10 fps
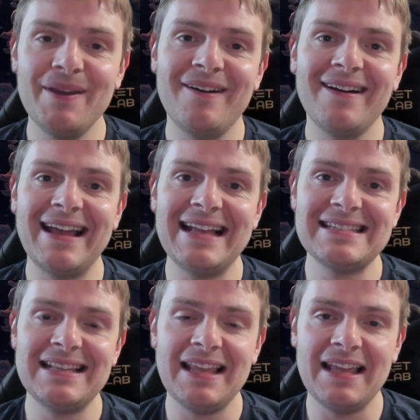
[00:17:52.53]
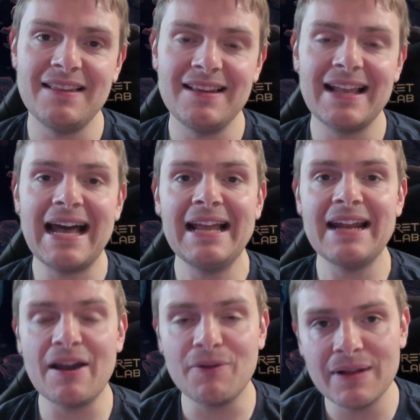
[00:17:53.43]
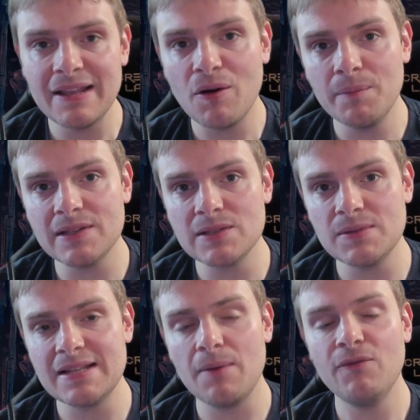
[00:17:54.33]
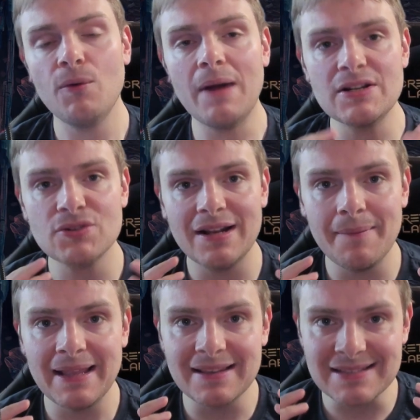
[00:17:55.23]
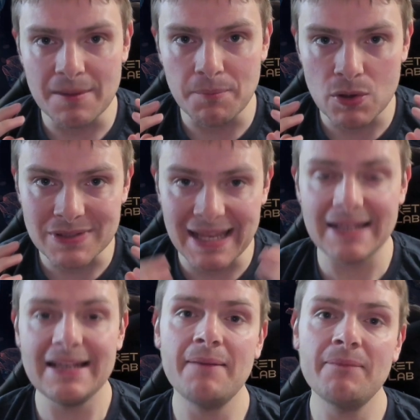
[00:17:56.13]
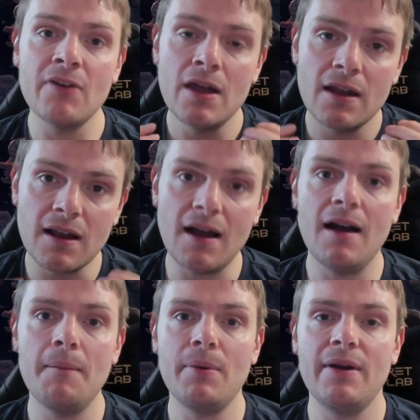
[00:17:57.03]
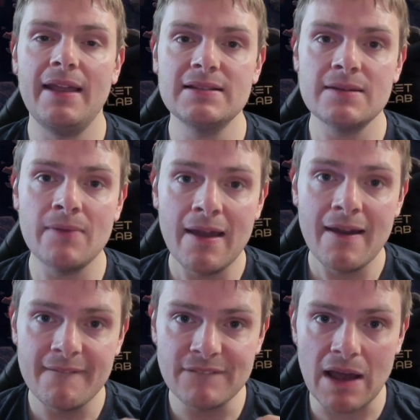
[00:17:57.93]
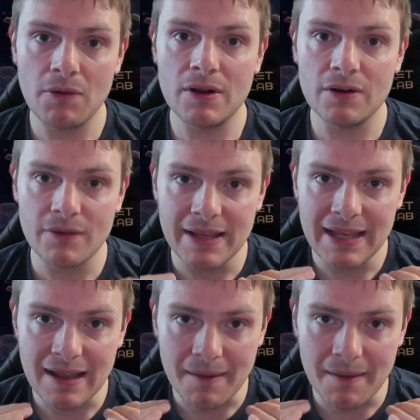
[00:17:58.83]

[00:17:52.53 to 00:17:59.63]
we are, guys, at the end of the guide. I really hope this was helpful. I tried to make this the most in-depth, comprehensive Falconry